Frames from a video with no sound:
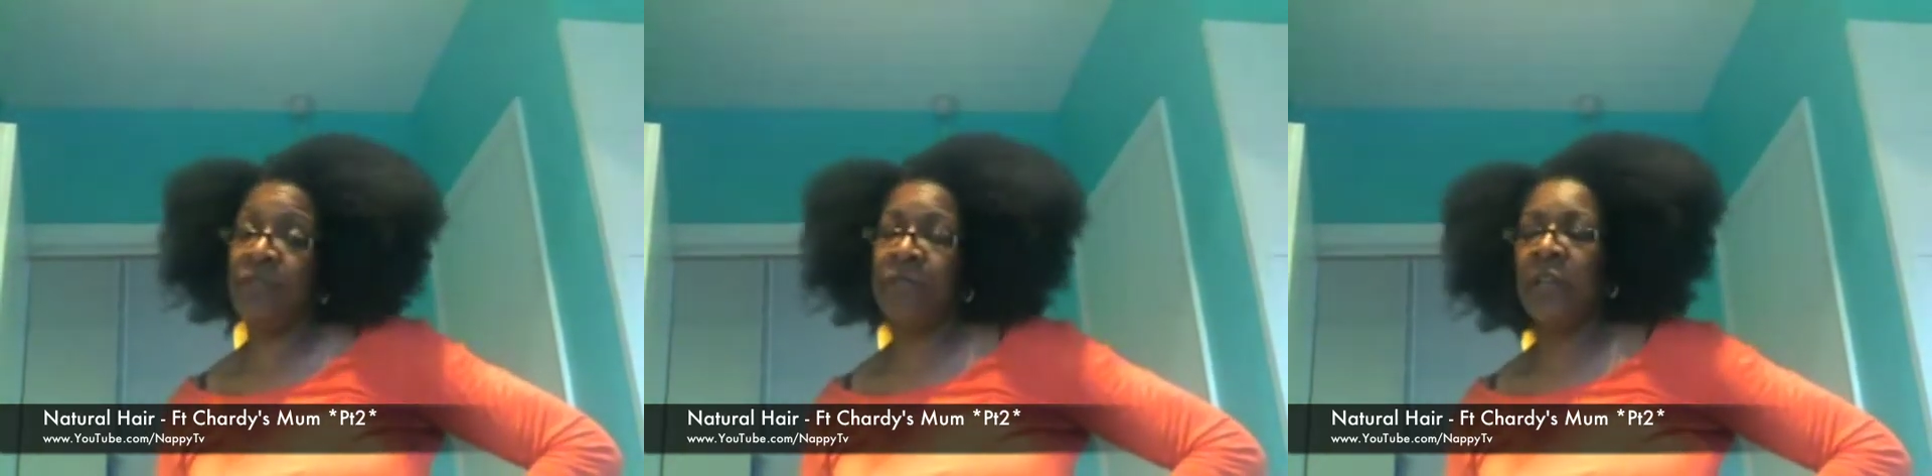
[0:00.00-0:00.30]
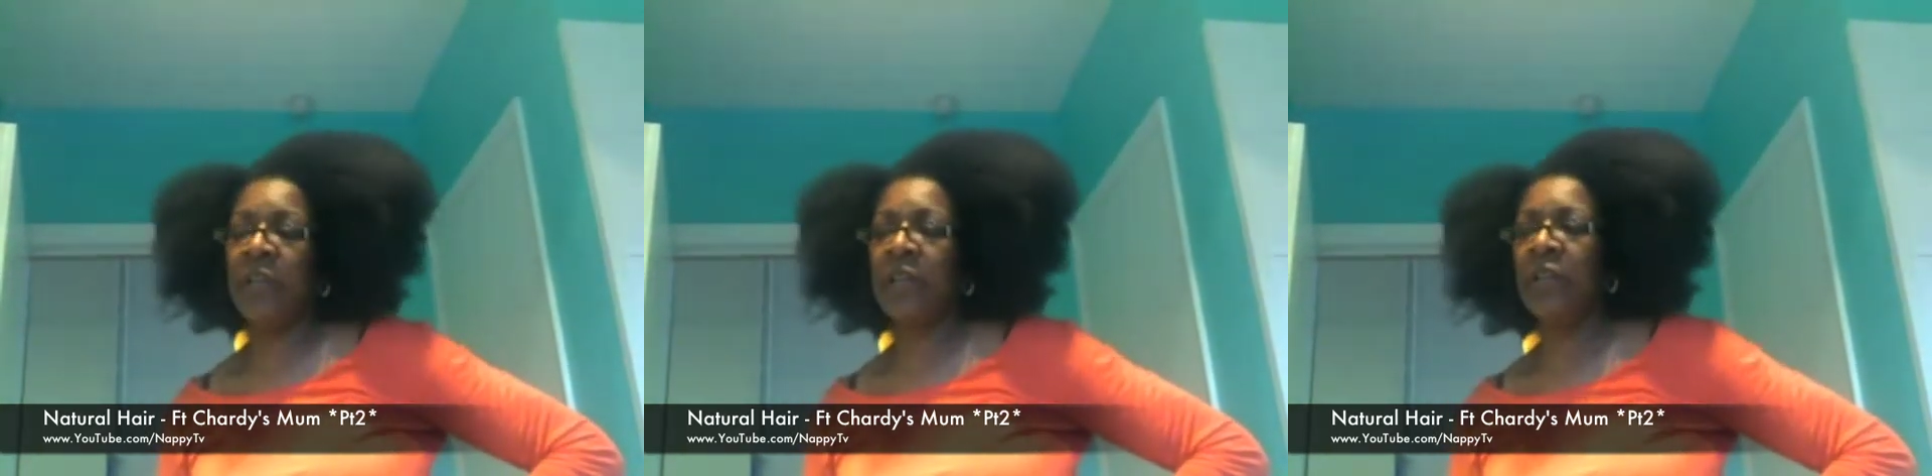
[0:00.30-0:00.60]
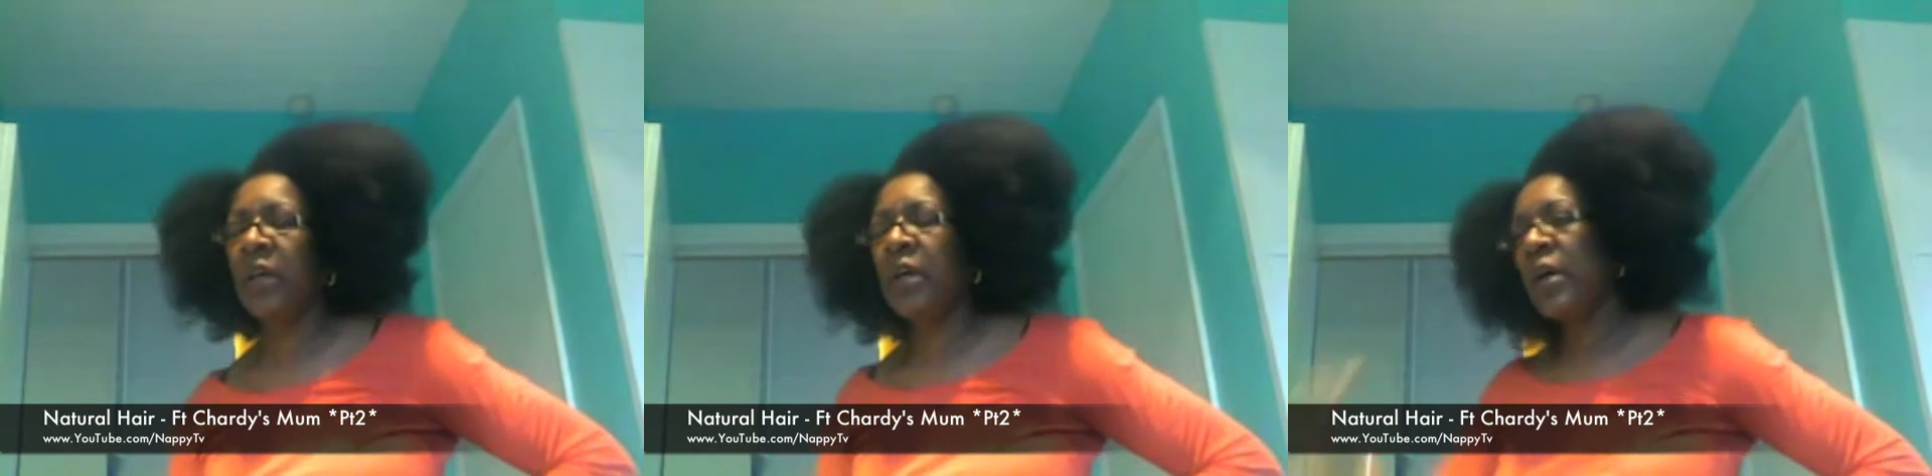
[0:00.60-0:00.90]
which is
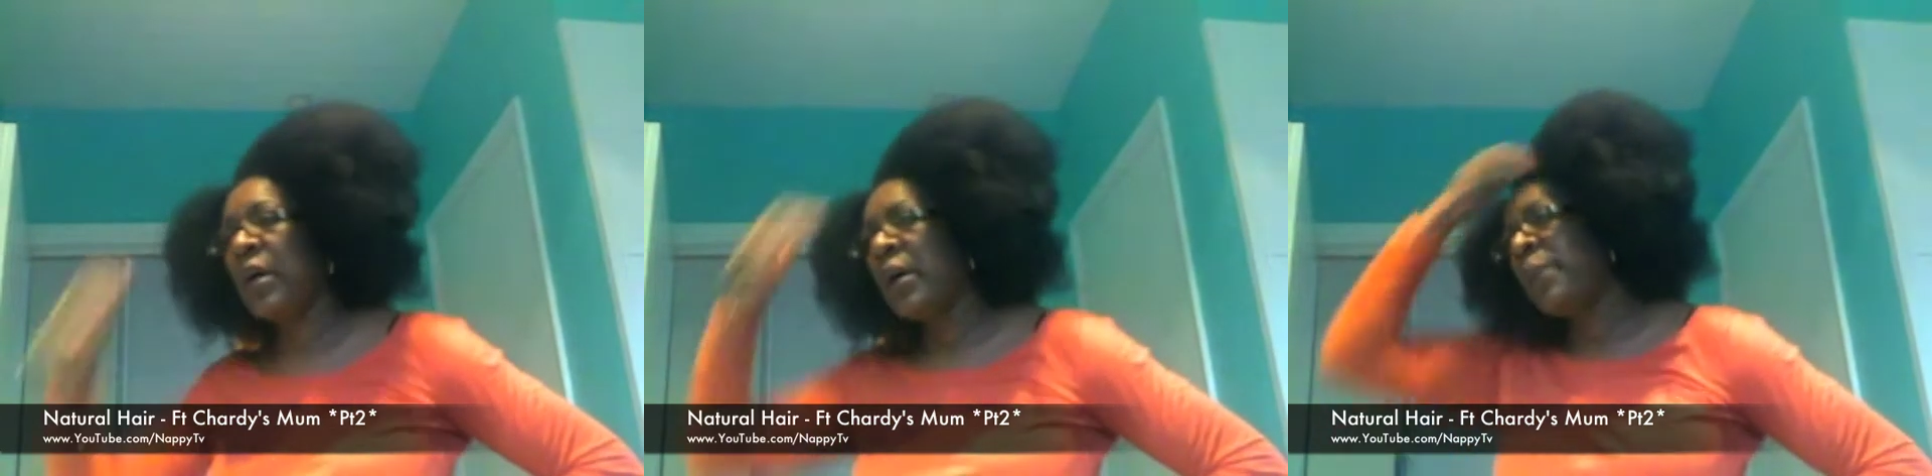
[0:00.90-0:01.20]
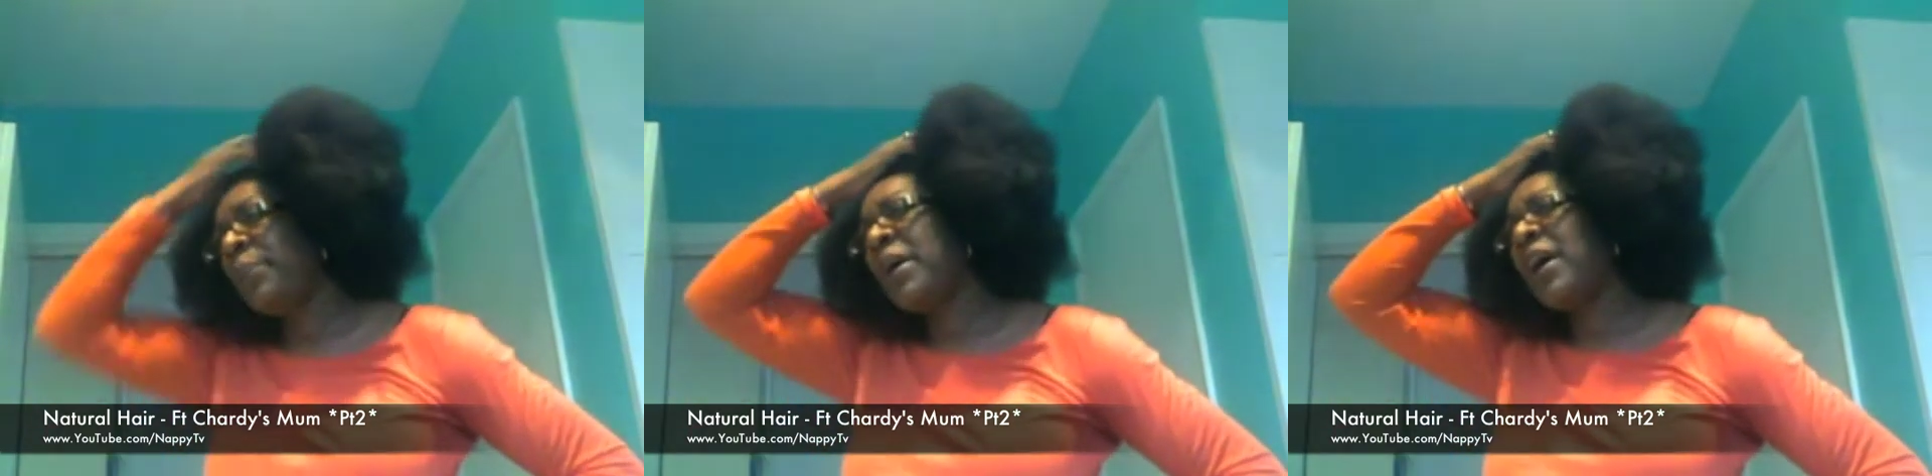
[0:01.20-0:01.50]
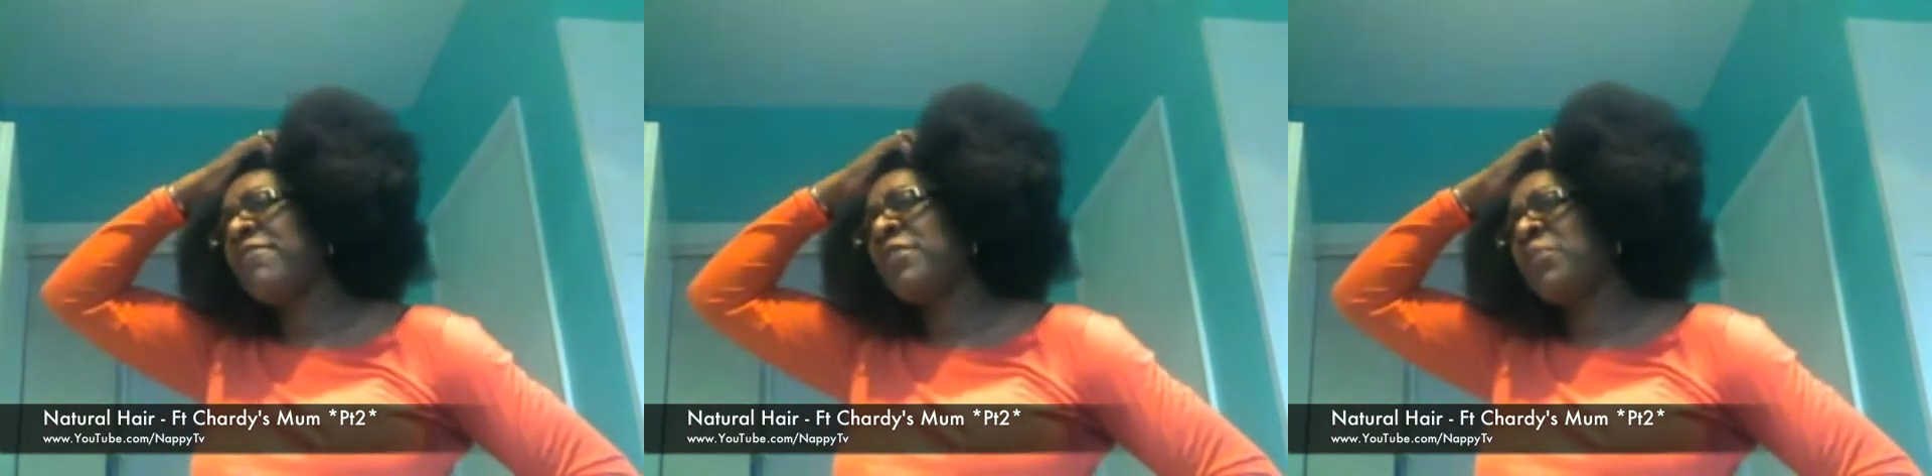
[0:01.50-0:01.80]
fine.
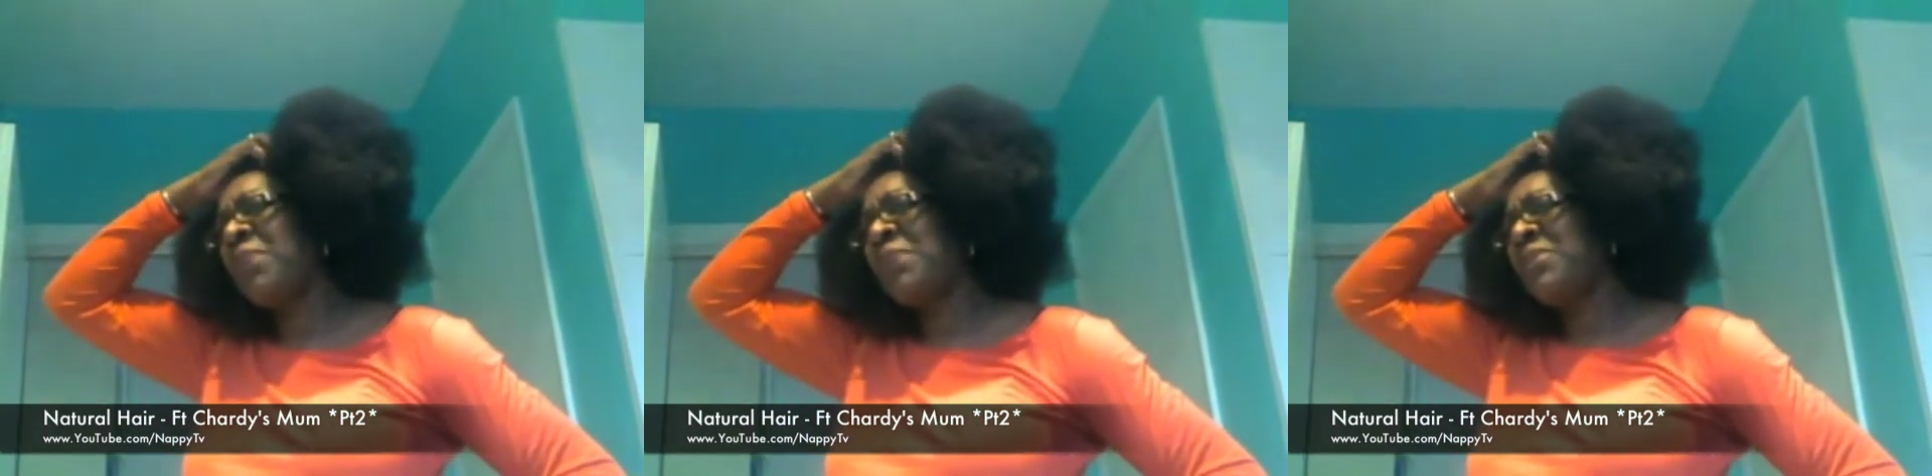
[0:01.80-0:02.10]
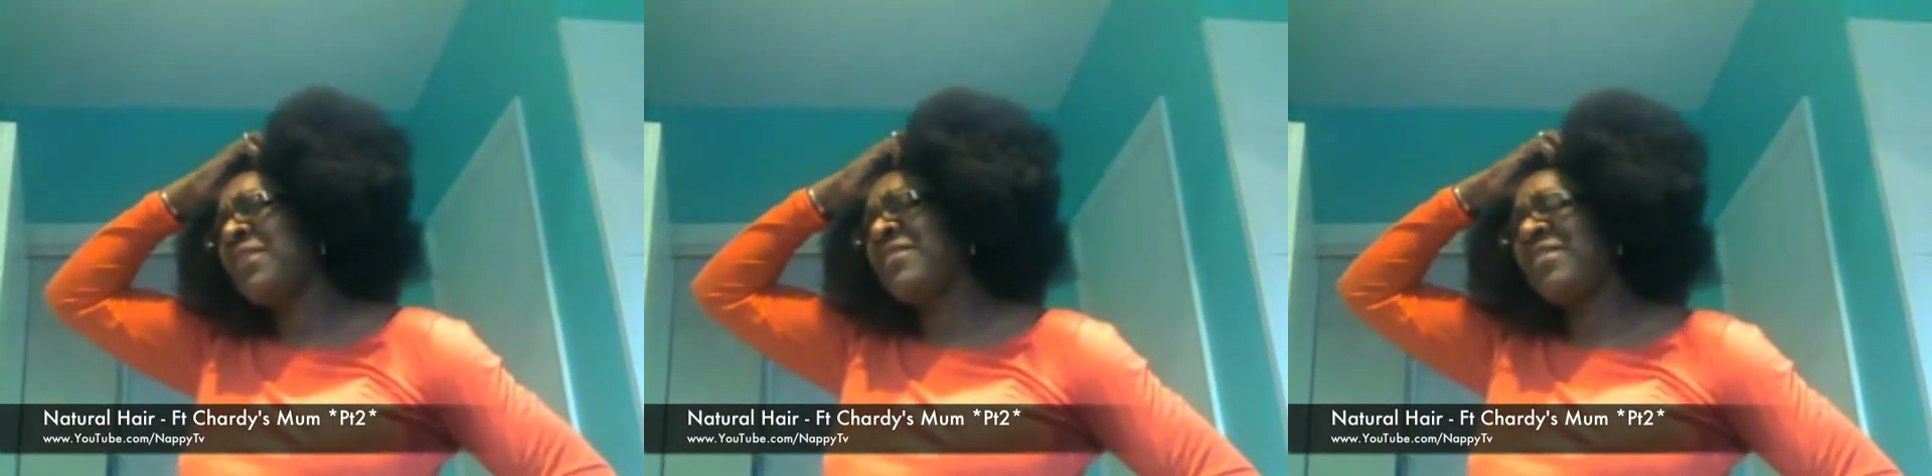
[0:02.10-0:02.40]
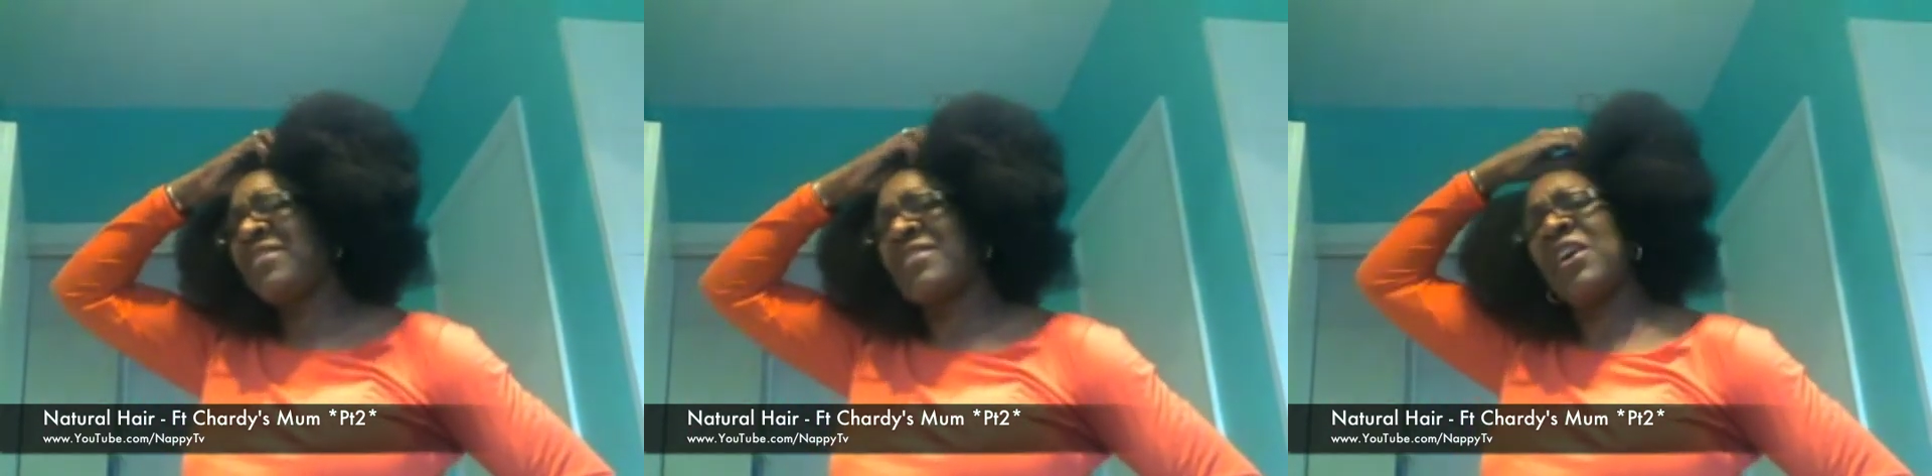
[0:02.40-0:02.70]
But I think maybe we need to